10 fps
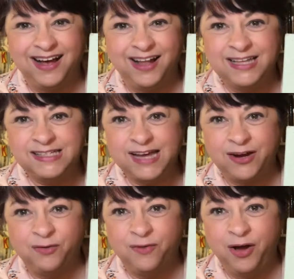On the
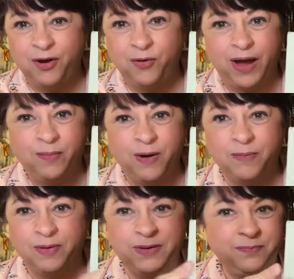second row, I
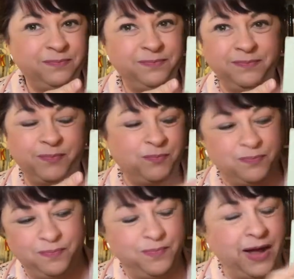probably
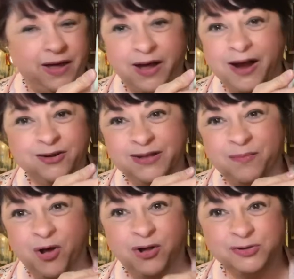ironed
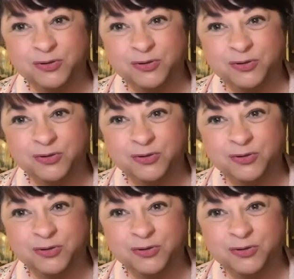them all